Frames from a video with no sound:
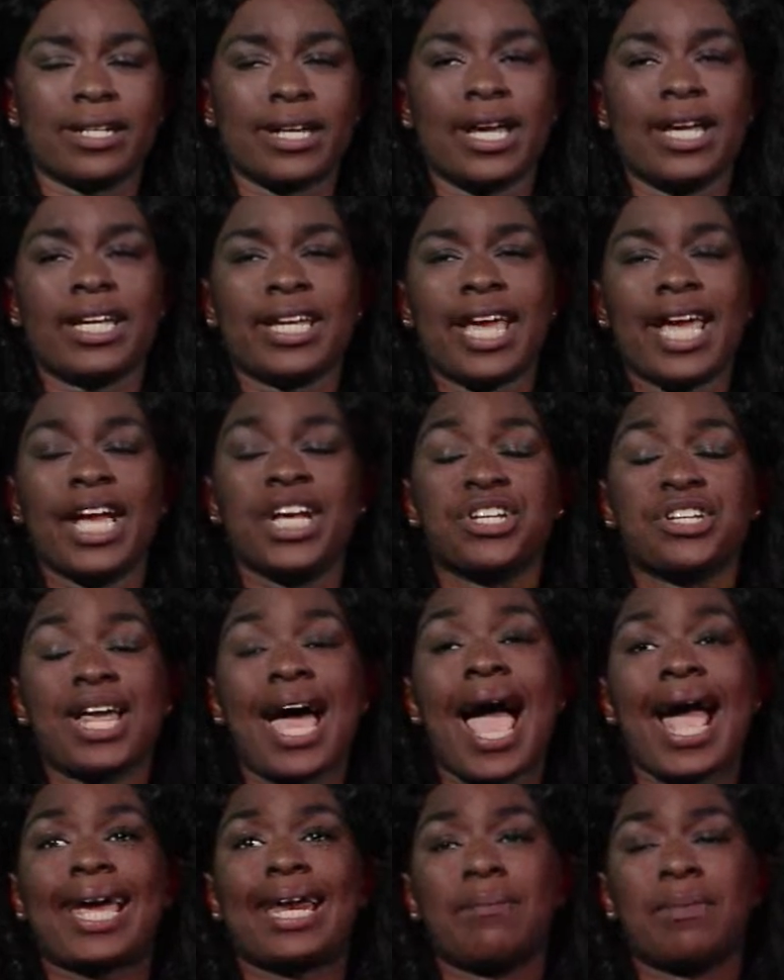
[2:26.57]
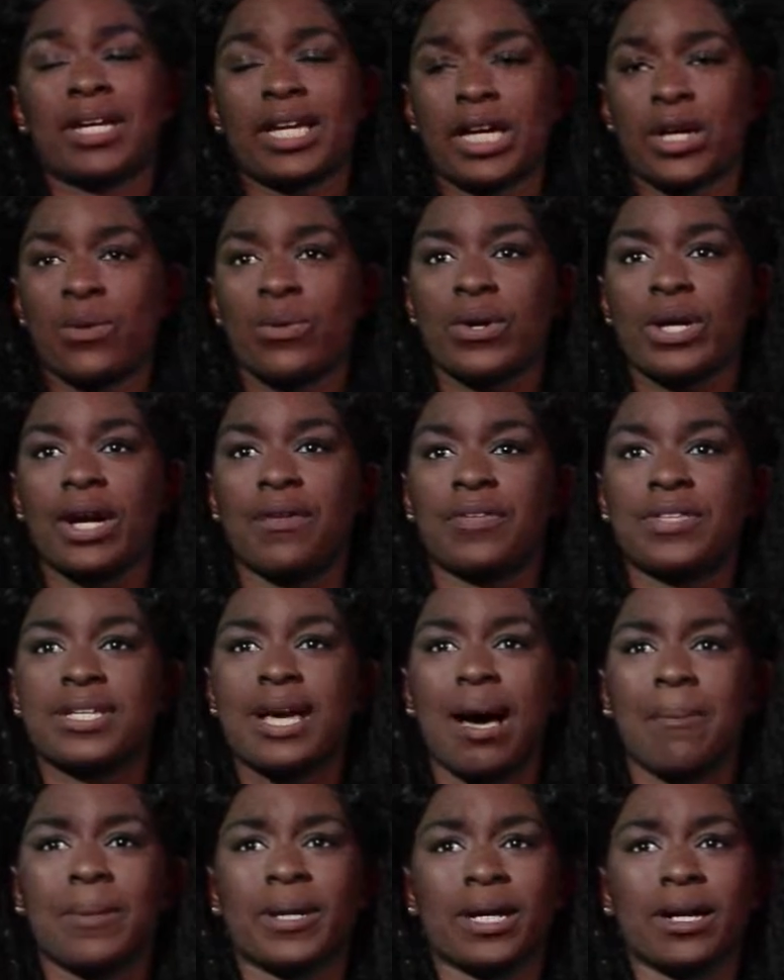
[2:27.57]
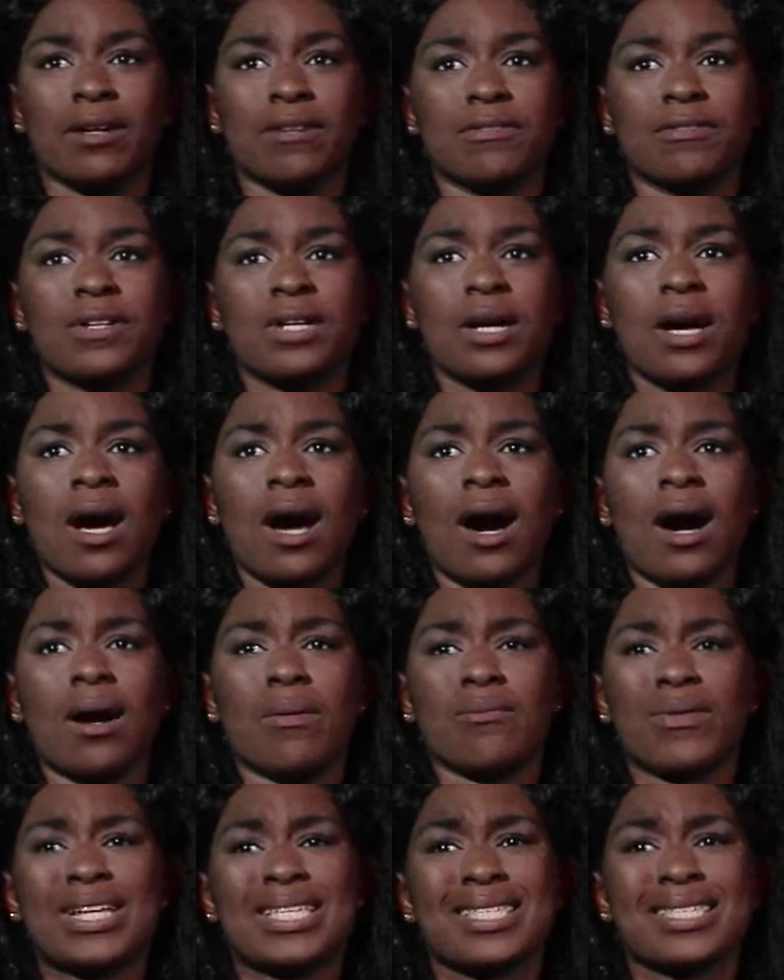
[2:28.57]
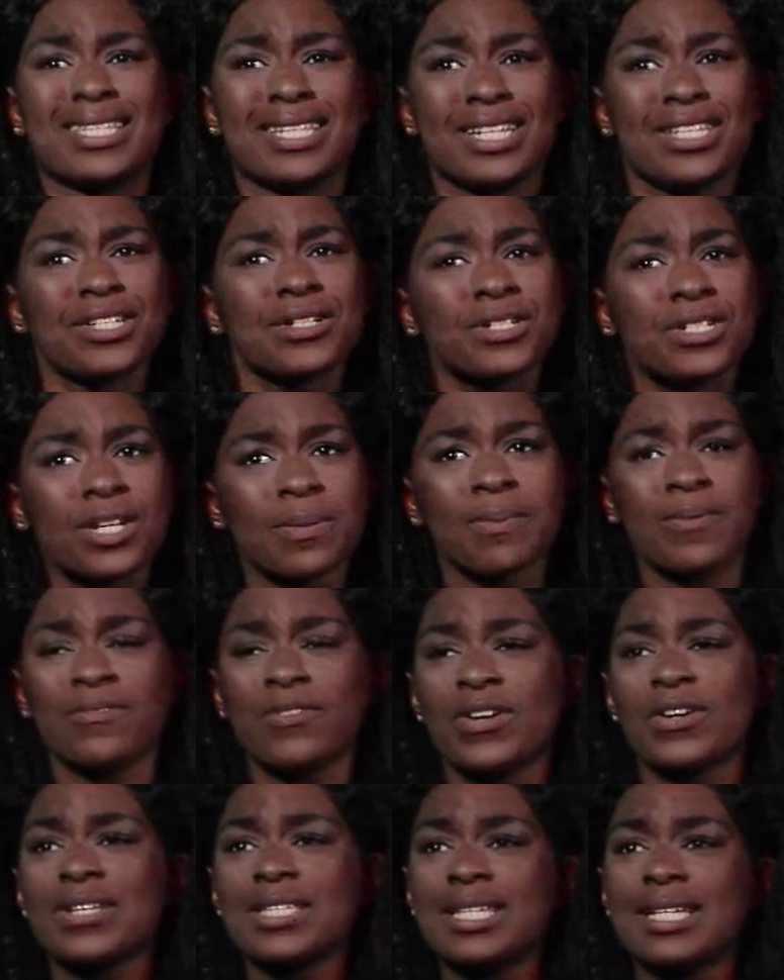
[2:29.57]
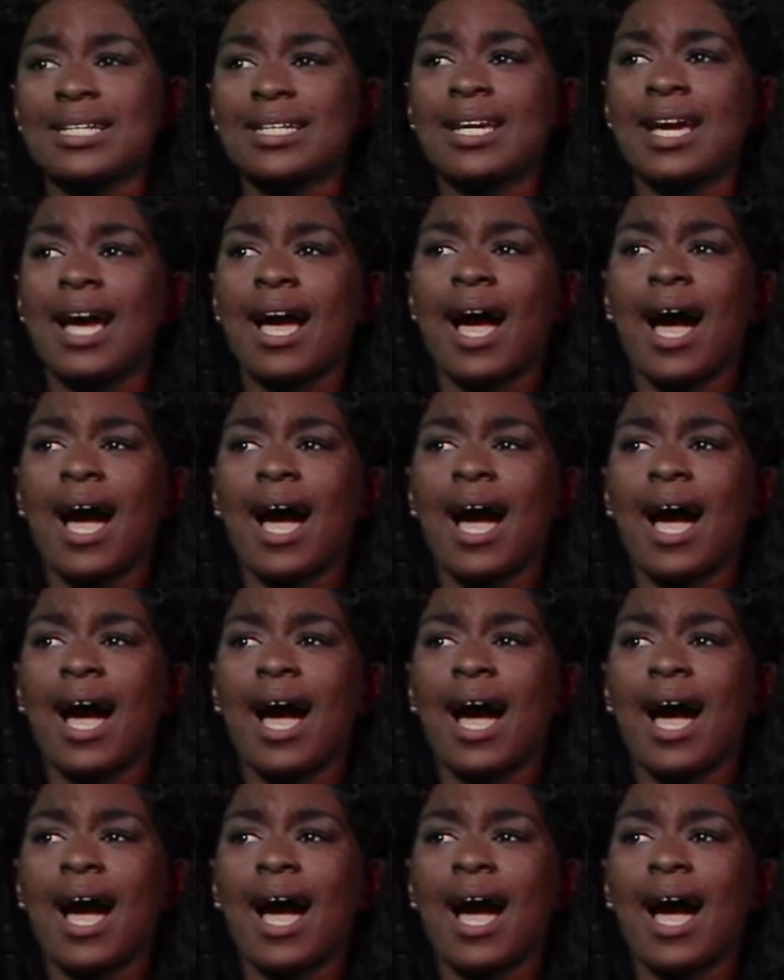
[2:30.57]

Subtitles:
engage in academic inquiry on the topic of race and citizenship in Ferguson.